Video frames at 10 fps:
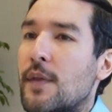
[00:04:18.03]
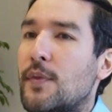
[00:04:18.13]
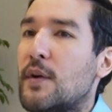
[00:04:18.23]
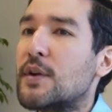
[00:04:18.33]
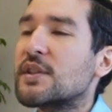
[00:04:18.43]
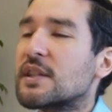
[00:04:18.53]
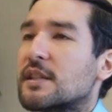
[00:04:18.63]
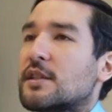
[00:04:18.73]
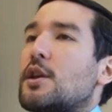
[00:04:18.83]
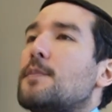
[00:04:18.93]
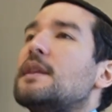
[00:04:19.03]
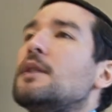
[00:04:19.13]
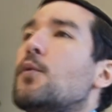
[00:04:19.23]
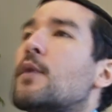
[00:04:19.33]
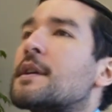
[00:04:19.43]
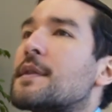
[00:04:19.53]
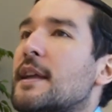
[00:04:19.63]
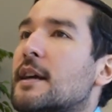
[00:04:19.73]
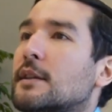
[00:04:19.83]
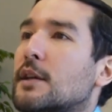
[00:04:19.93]
there's something where
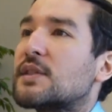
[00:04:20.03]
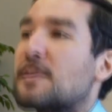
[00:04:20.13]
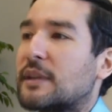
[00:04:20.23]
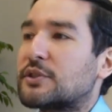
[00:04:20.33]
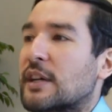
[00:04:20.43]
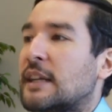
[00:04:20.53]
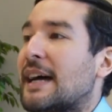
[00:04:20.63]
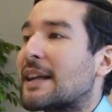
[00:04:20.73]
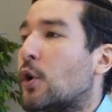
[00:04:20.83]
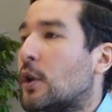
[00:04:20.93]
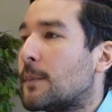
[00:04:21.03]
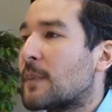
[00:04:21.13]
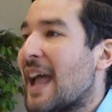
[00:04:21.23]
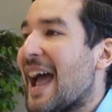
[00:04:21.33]
they are not symmetrical at all,